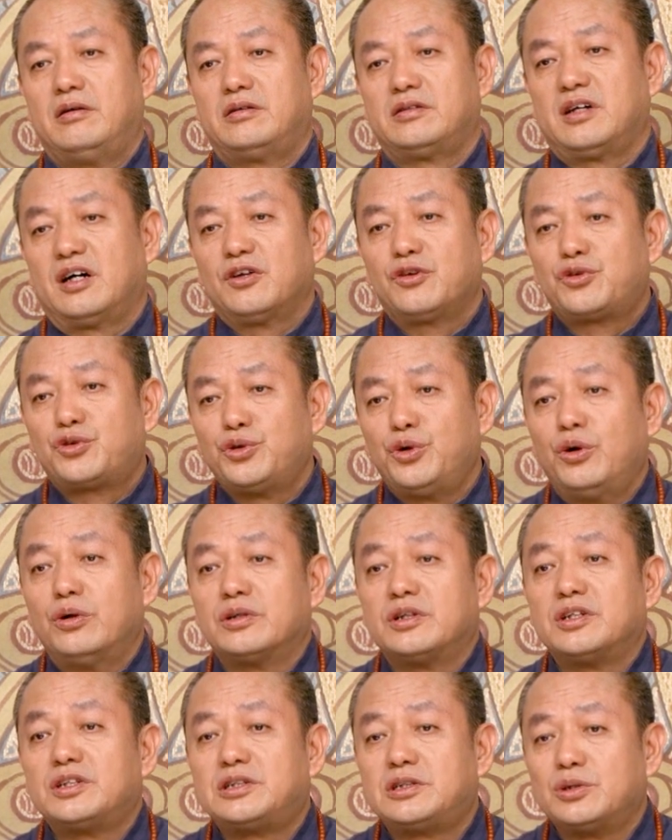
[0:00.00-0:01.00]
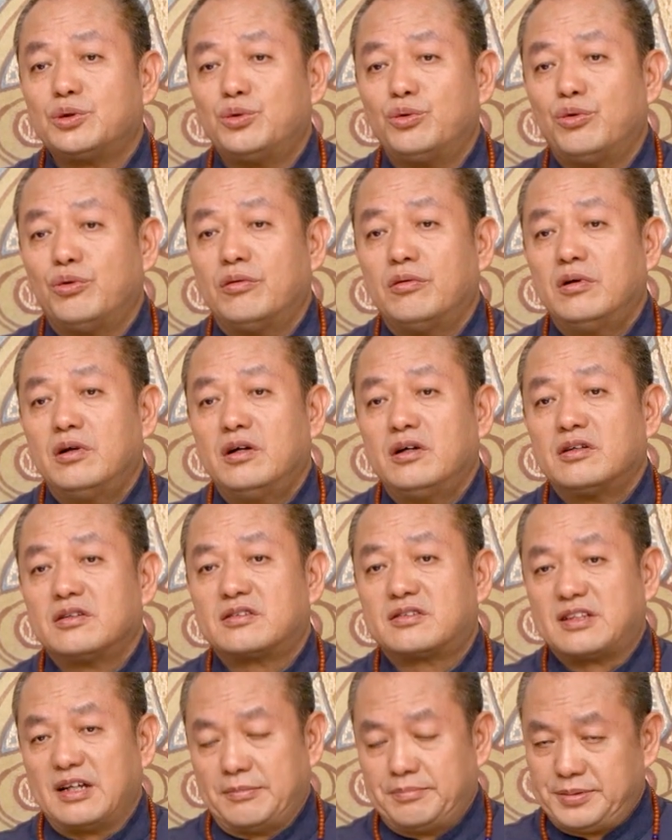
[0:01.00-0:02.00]
Let all things grow in
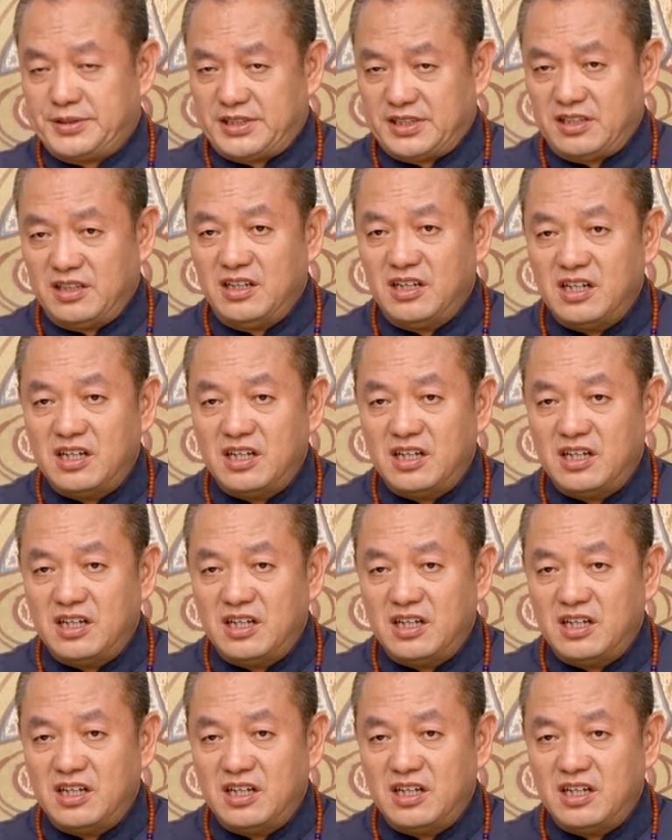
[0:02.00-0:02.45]
balance.